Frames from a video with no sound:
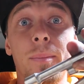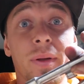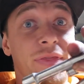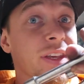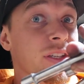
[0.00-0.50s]

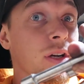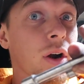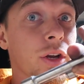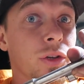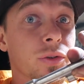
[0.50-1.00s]
but this
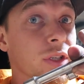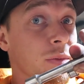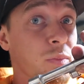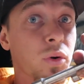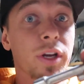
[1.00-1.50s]
car
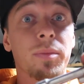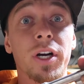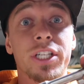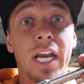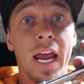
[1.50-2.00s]
uses pretty
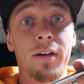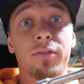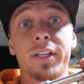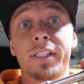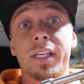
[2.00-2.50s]
much
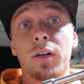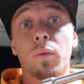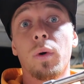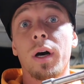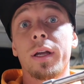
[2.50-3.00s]
every
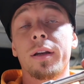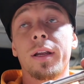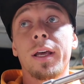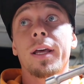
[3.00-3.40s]
single one